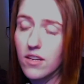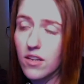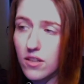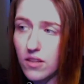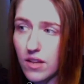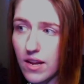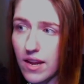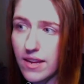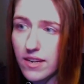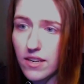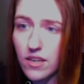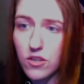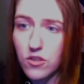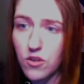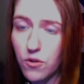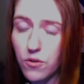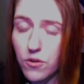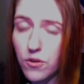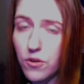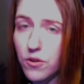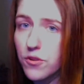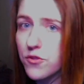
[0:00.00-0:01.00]

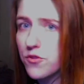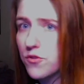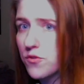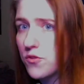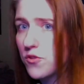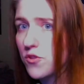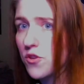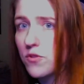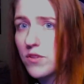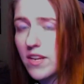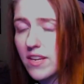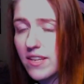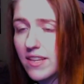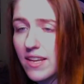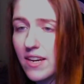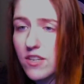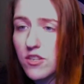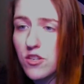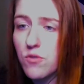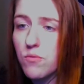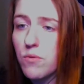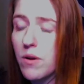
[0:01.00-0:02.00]
anecdotal, so take that as
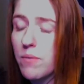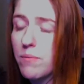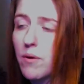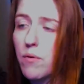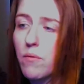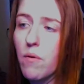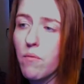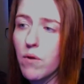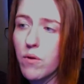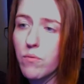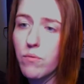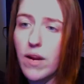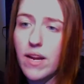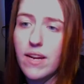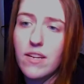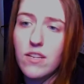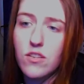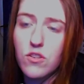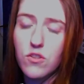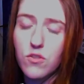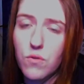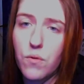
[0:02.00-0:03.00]
you will, but when we're writing
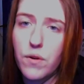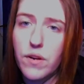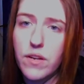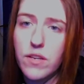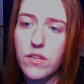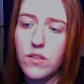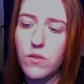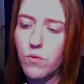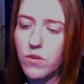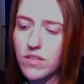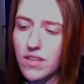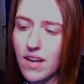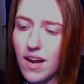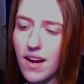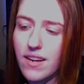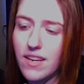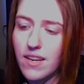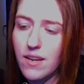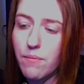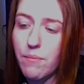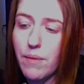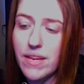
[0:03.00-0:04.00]
stories, we're
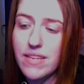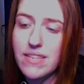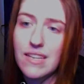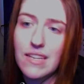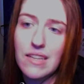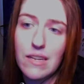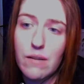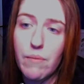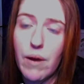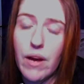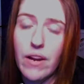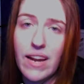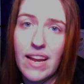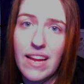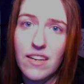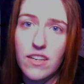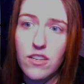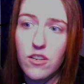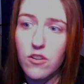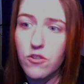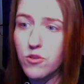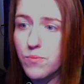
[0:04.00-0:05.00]
talking basically about
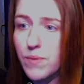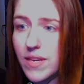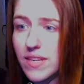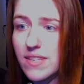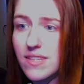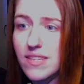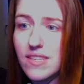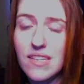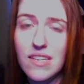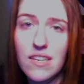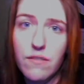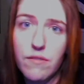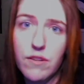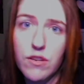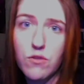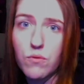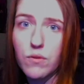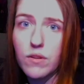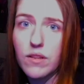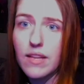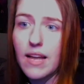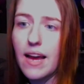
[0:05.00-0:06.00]
anecdotes because it's individual
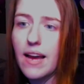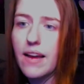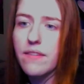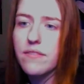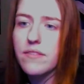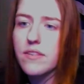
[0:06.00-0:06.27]
lives.